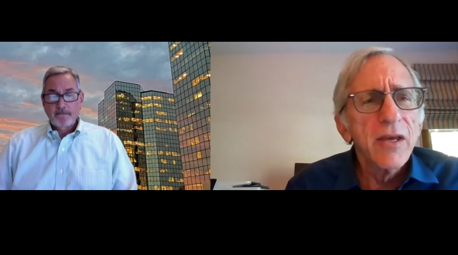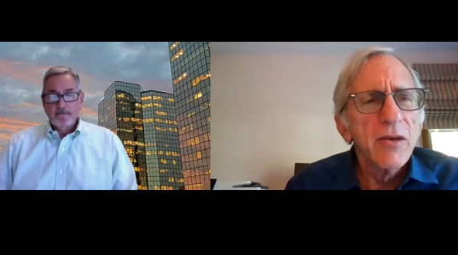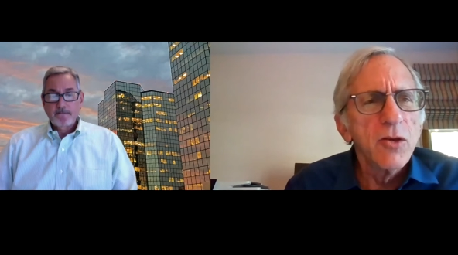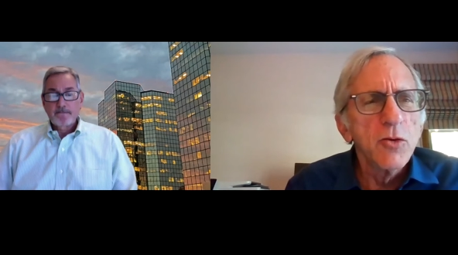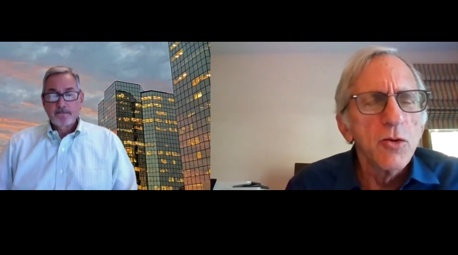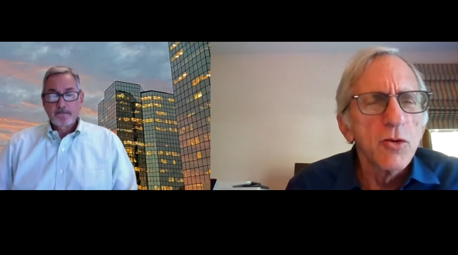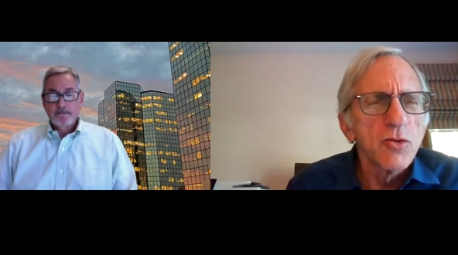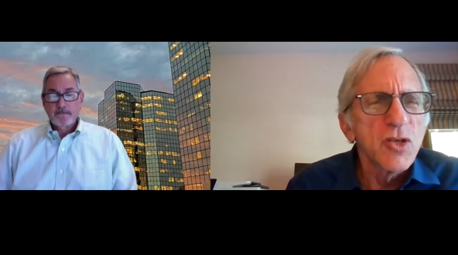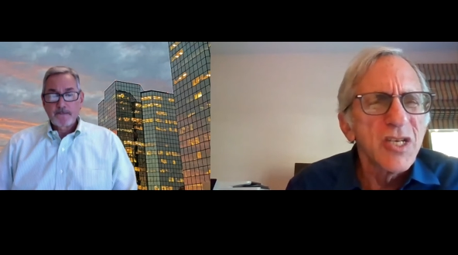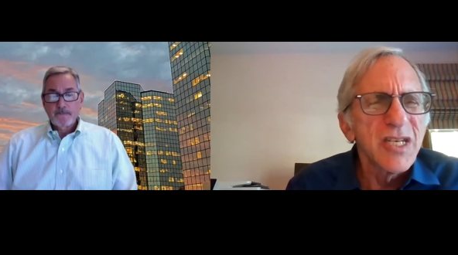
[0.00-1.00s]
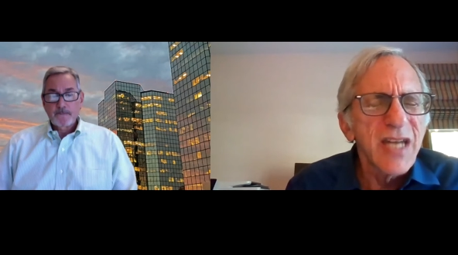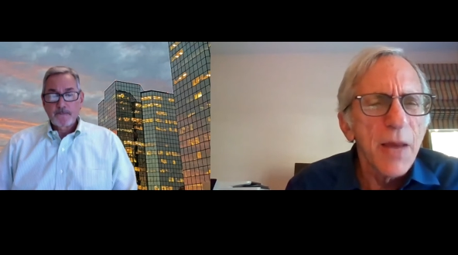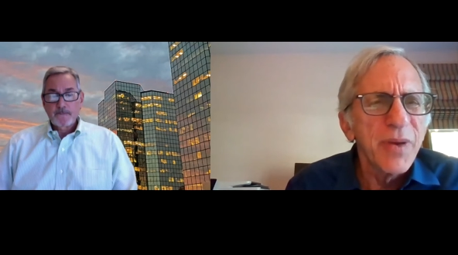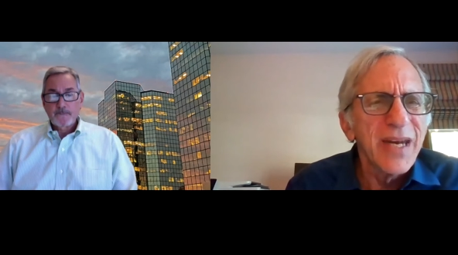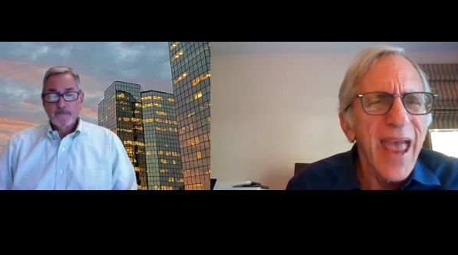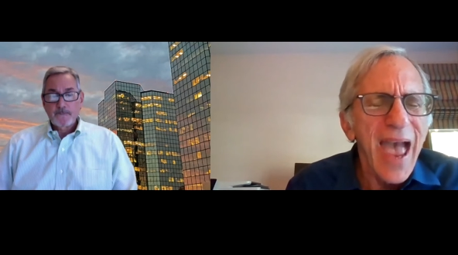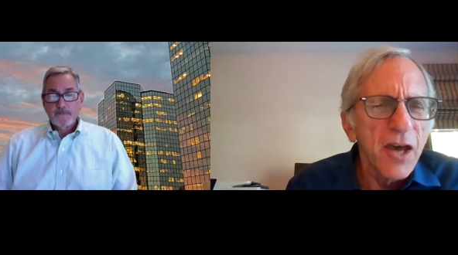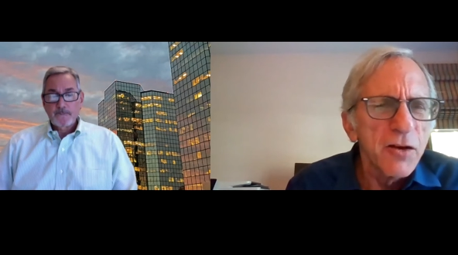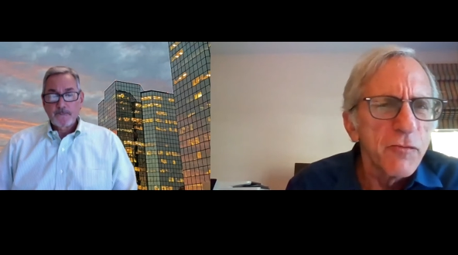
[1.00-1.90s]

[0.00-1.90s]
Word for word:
Speaker 1: you, you're stepping out